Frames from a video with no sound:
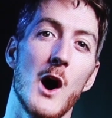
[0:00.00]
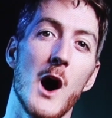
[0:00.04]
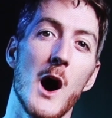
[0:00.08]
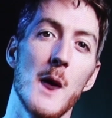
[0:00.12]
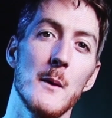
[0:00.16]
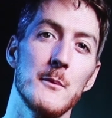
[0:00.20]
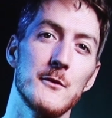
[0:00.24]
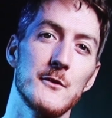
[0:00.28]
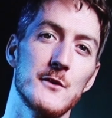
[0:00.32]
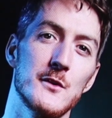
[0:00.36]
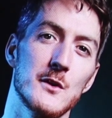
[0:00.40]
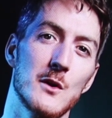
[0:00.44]

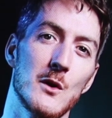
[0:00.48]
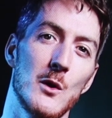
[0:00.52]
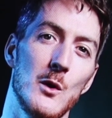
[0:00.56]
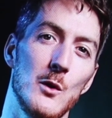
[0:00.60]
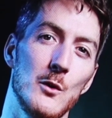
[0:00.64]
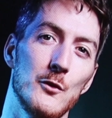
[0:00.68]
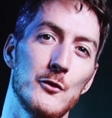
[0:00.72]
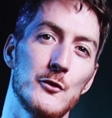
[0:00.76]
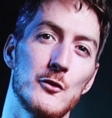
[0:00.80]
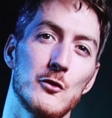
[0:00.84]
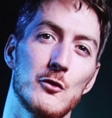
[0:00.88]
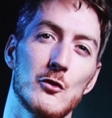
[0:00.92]

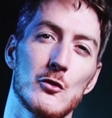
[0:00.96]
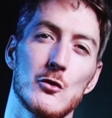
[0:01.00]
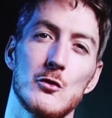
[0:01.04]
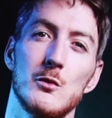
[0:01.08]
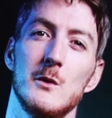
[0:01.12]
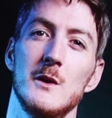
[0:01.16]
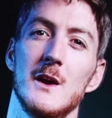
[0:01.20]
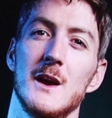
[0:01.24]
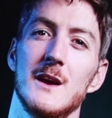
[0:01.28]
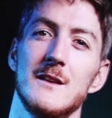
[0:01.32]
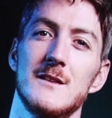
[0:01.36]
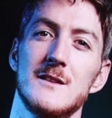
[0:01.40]
obstacle to
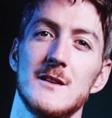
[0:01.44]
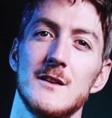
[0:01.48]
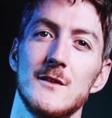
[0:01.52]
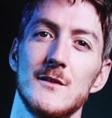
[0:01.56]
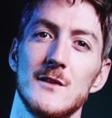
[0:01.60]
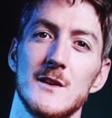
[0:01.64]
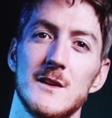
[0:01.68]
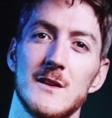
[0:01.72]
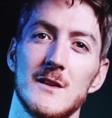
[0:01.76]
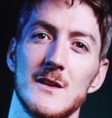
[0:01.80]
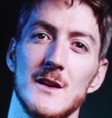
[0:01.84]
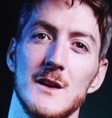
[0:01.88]

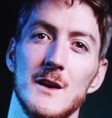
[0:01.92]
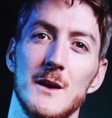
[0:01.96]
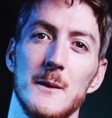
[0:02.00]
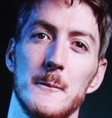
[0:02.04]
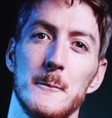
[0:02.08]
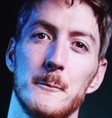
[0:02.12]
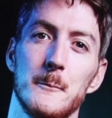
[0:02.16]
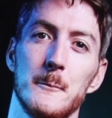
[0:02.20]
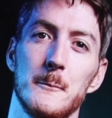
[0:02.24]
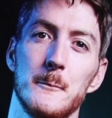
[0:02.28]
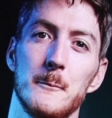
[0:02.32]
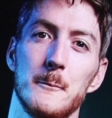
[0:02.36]
creativity.
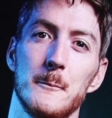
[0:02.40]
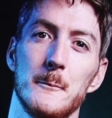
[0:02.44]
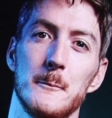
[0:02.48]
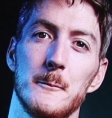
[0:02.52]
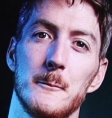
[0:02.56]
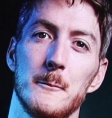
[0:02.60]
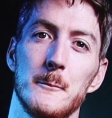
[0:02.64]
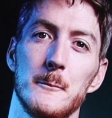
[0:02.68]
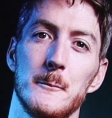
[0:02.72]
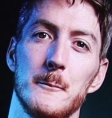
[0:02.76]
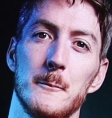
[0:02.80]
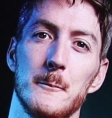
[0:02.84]

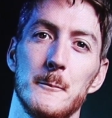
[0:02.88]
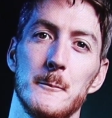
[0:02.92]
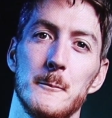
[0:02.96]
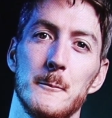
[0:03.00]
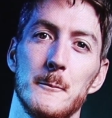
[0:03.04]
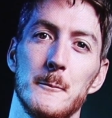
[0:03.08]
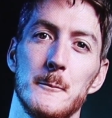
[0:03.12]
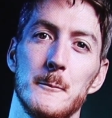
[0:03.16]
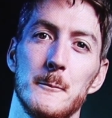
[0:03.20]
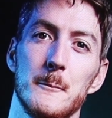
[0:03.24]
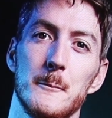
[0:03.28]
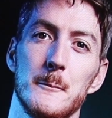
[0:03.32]

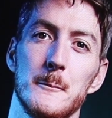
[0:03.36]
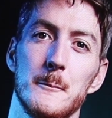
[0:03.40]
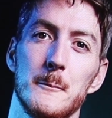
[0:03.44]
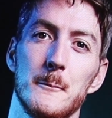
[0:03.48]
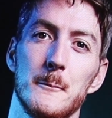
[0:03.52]
And